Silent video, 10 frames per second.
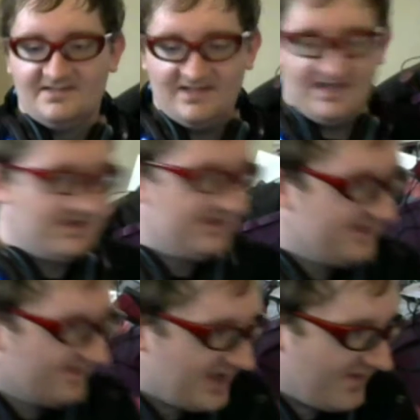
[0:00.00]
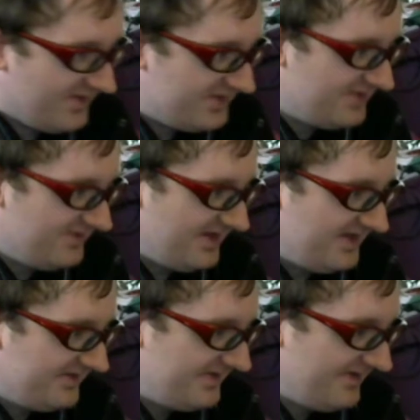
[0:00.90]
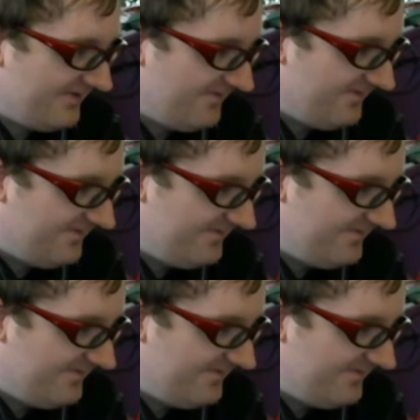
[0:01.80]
And still no one's tuned in, so